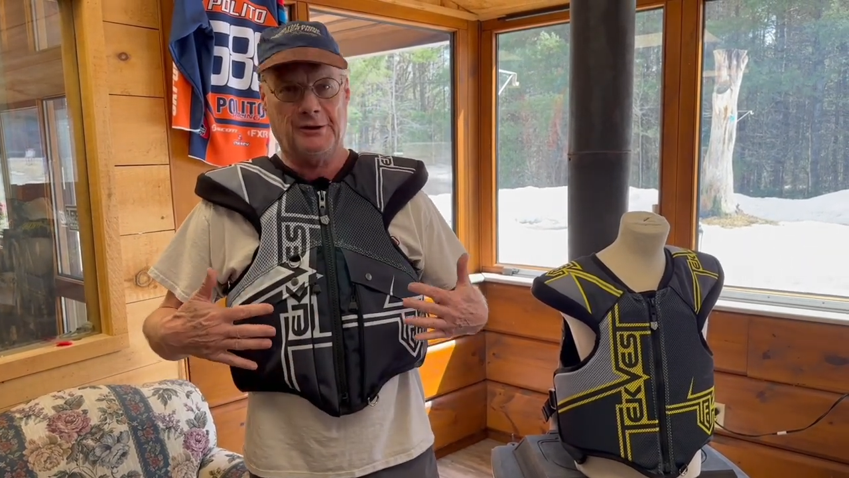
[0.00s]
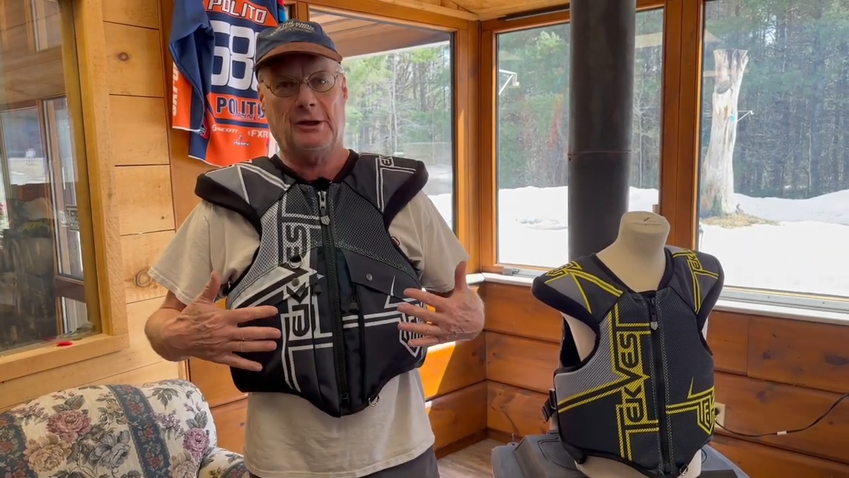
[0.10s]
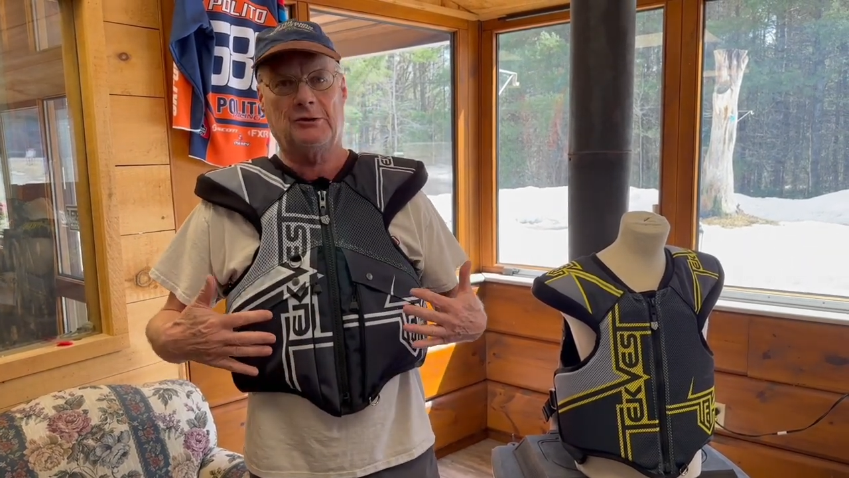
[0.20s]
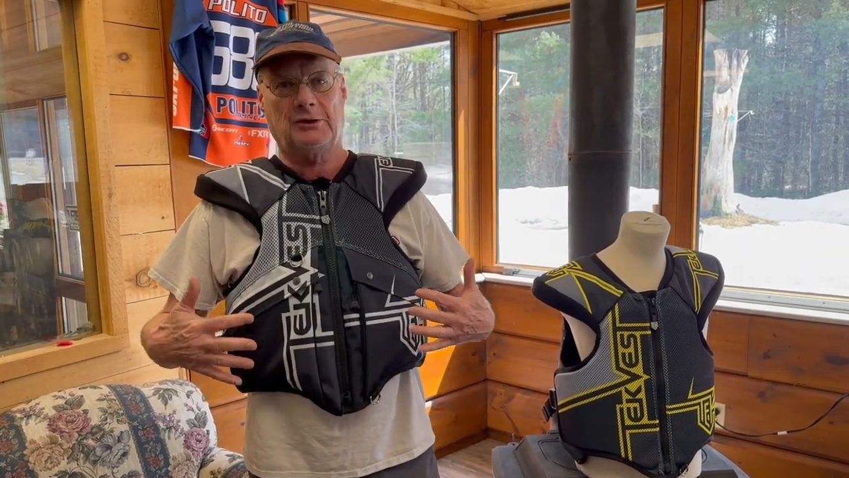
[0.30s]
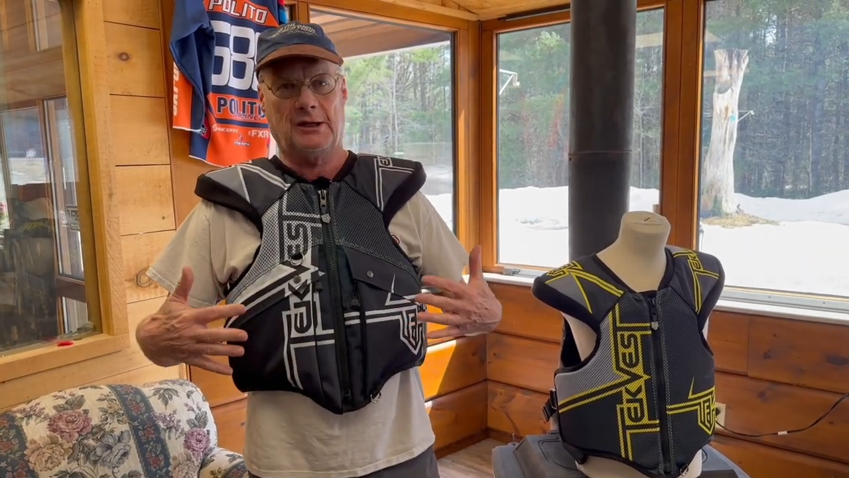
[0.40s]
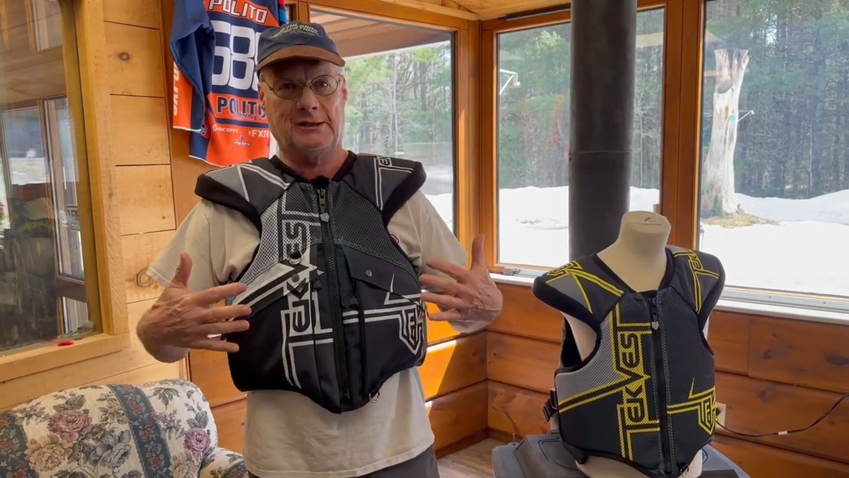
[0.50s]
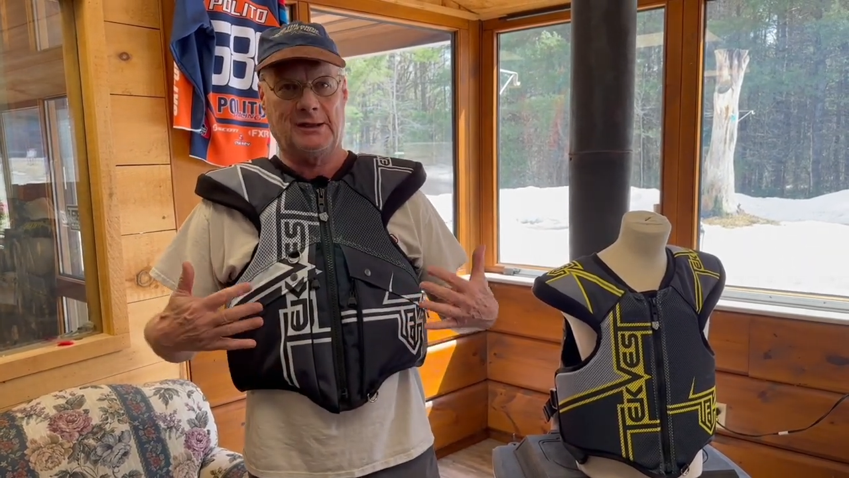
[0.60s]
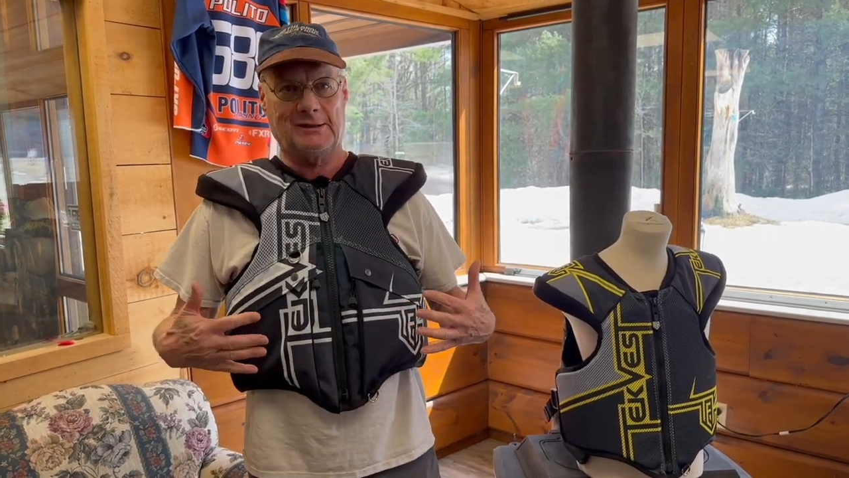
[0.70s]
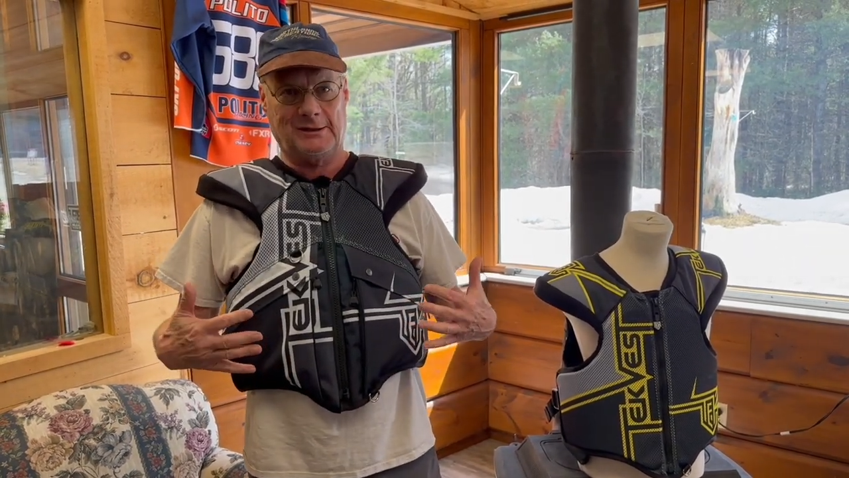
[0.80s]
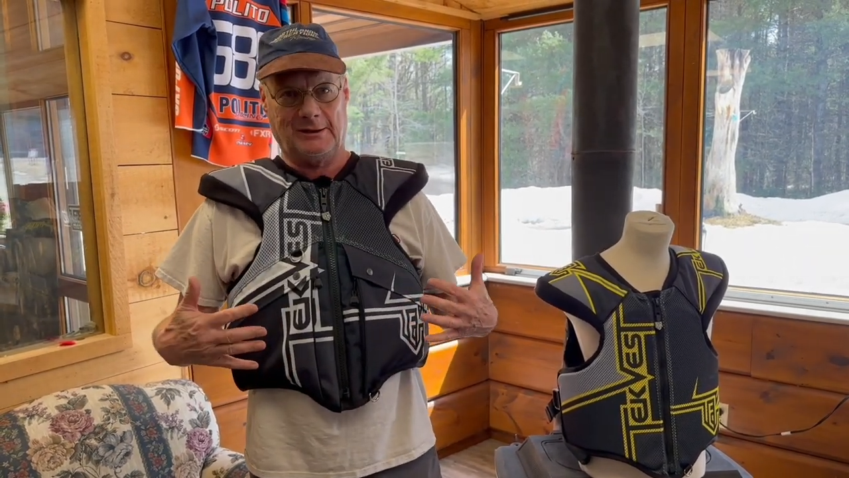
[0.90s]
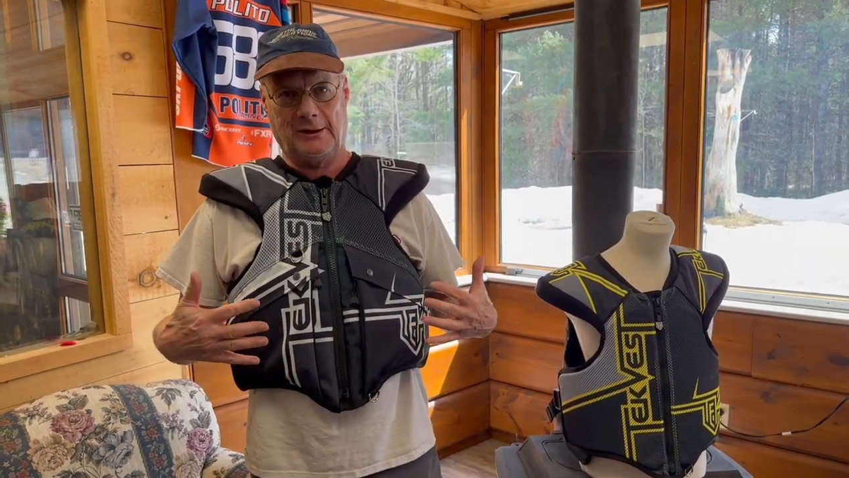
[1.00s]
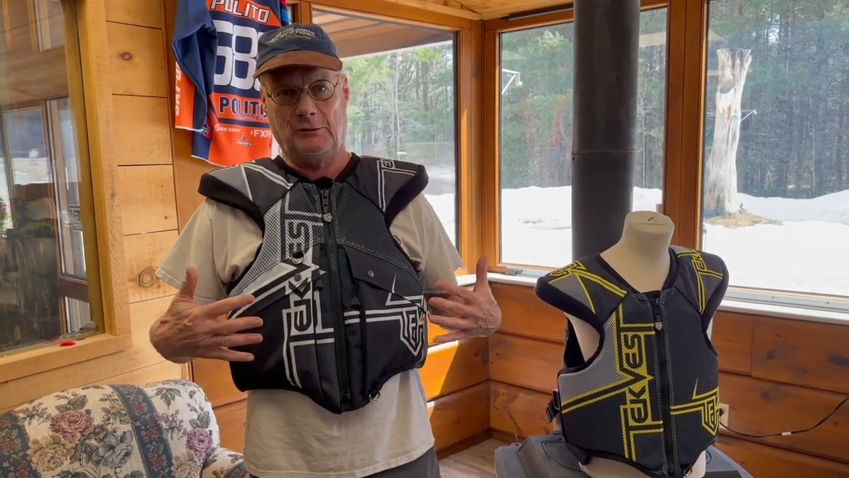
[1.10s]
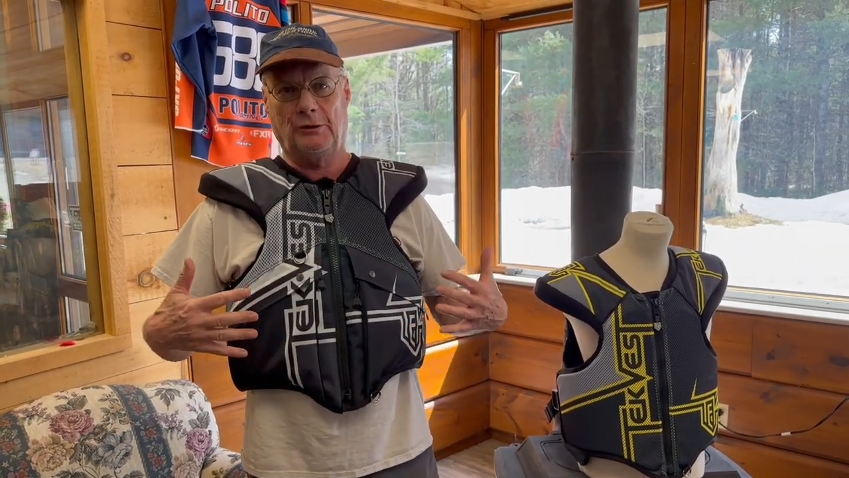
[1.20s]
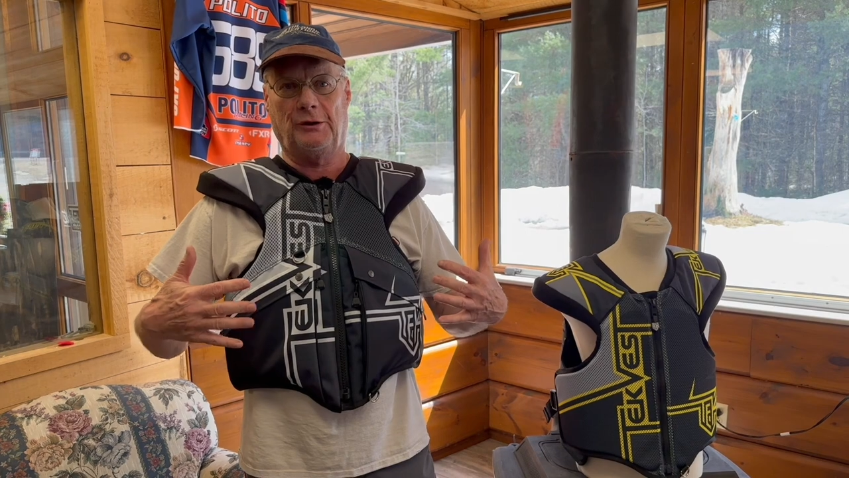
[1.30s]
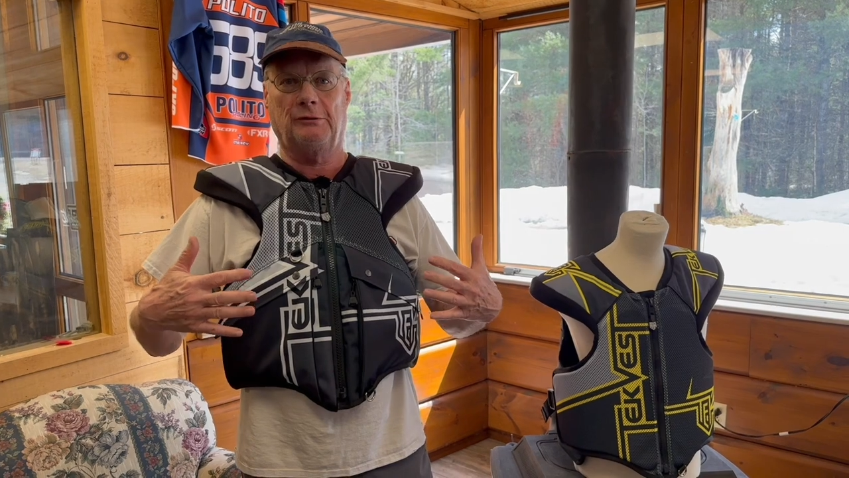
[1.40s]
the outside is insulated
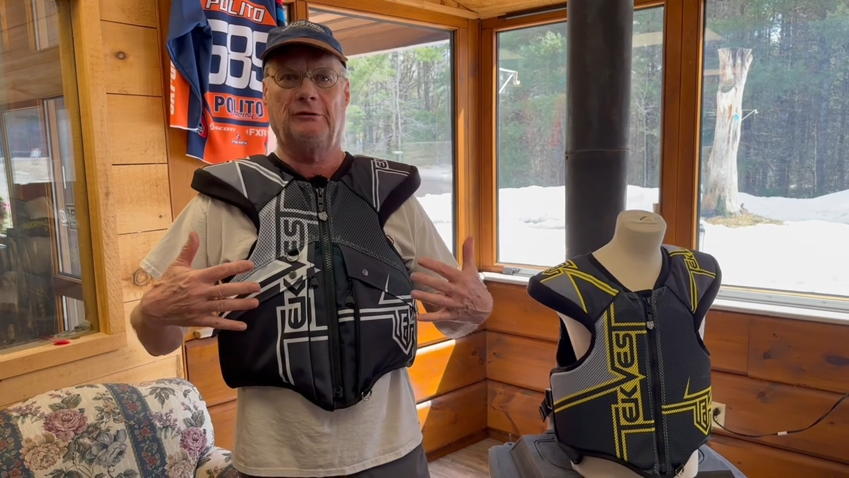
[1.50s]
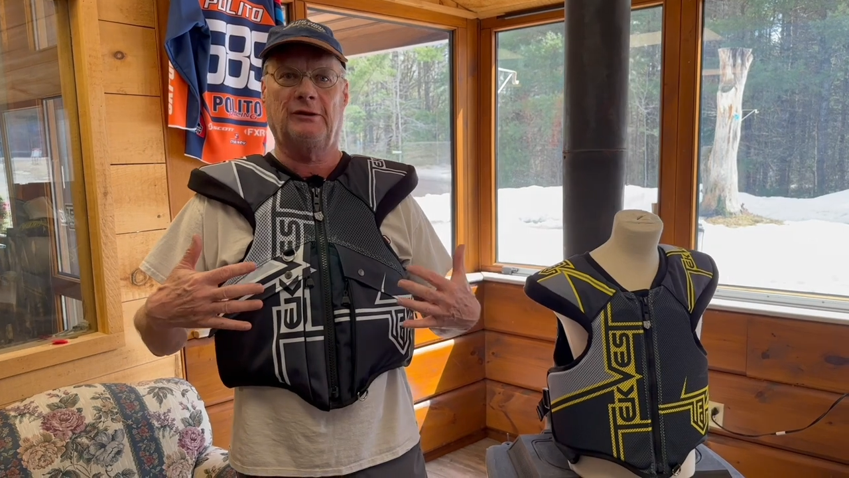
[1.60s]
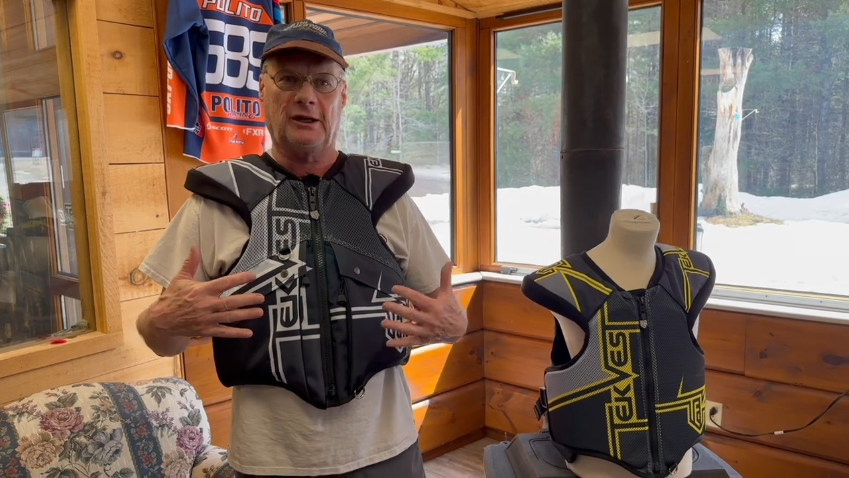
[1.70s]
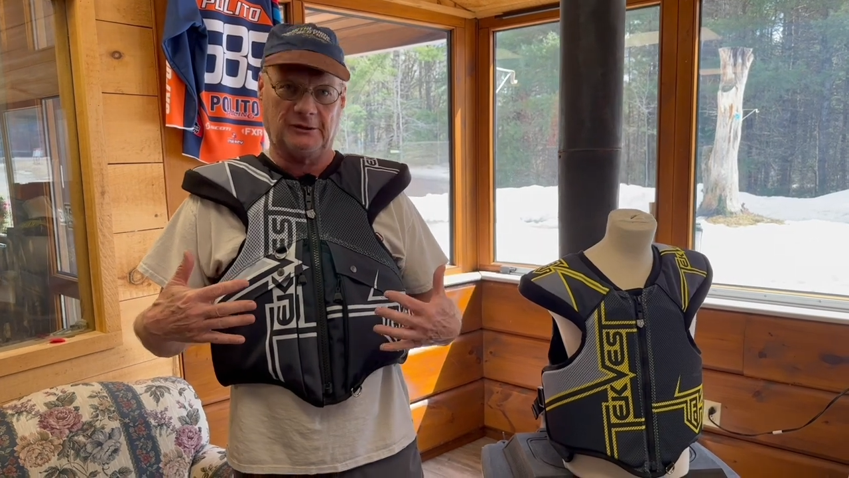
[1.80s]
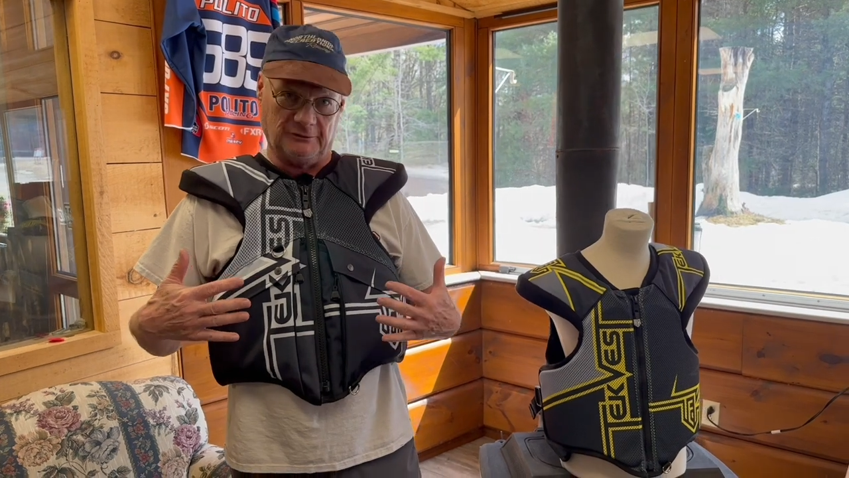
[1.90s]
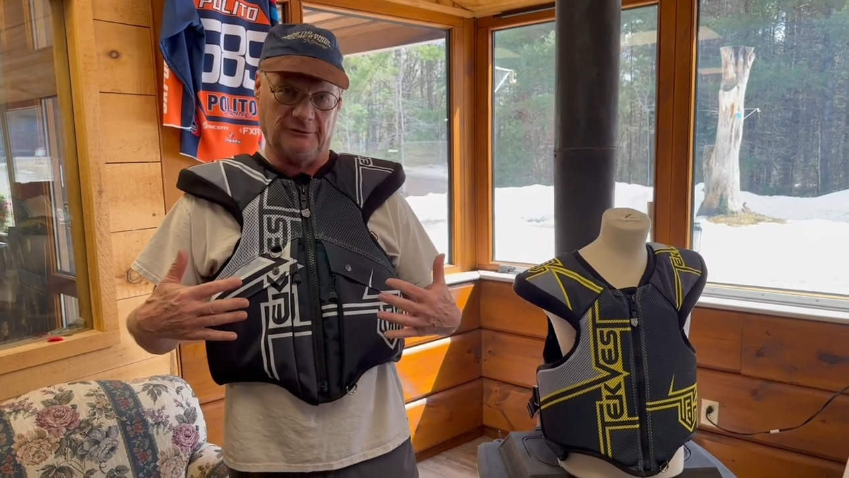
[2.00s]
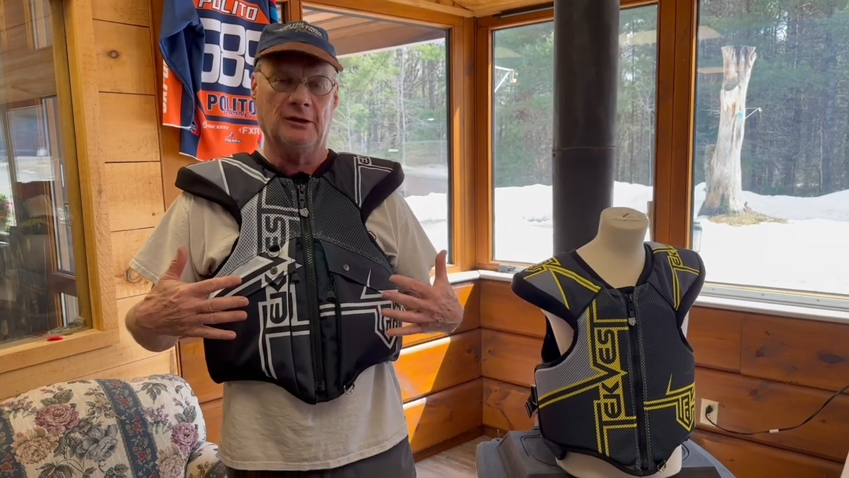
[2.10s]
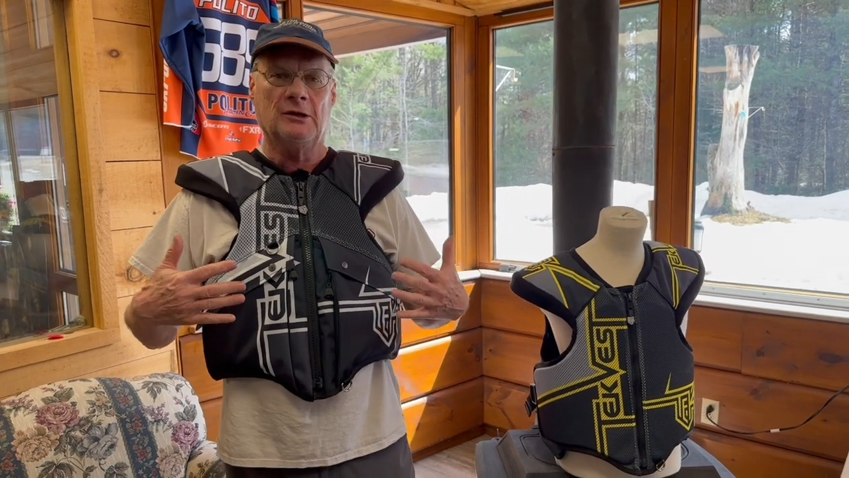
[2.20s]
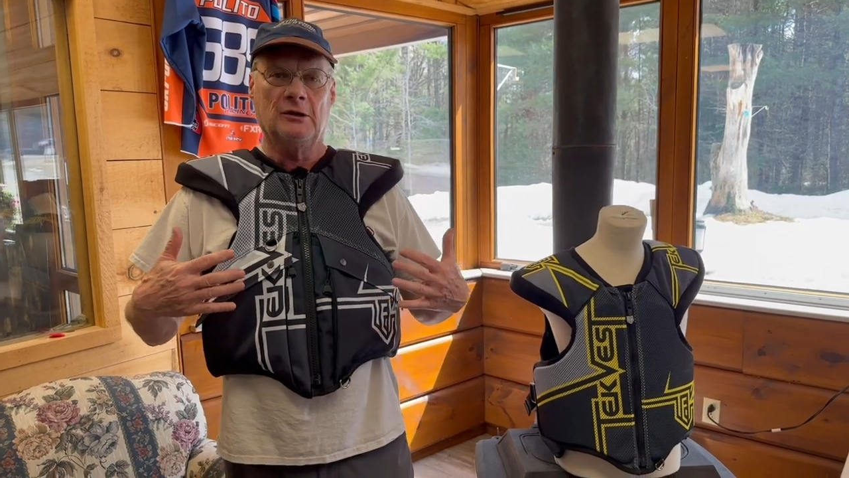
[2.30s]
with a reflective